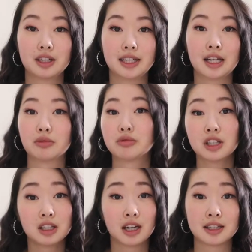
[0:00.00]
it again, it
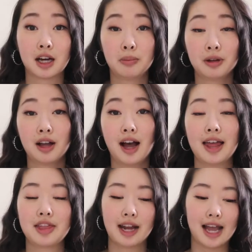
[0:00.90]
really does help a lot.
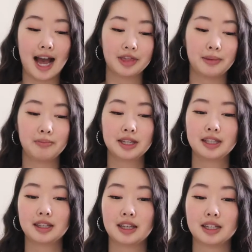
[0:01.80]
And then I add the
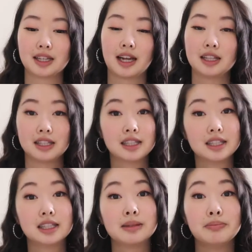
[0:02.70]
missing things that I
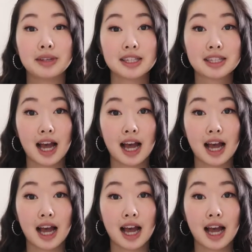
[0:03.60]
missed